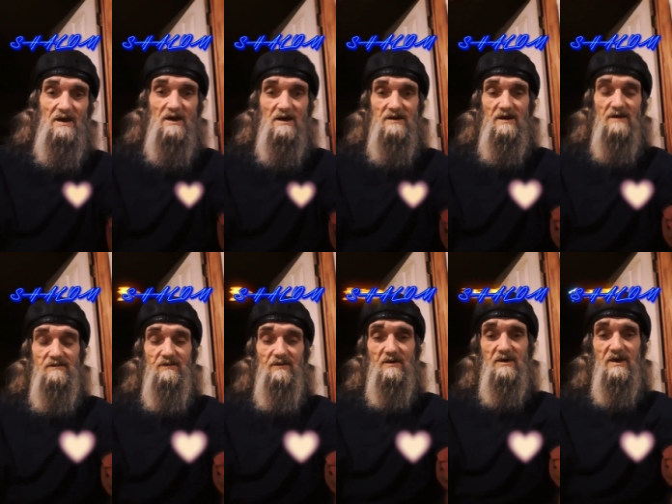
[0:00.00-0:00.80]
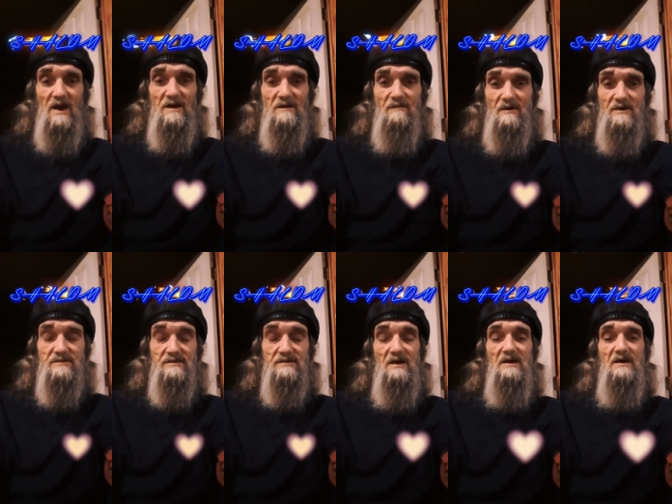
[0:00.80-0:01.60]
and He forgave us.
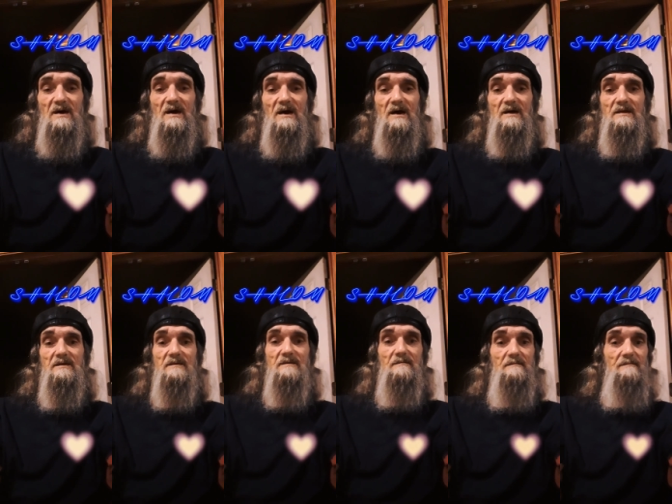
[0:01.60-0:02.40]
And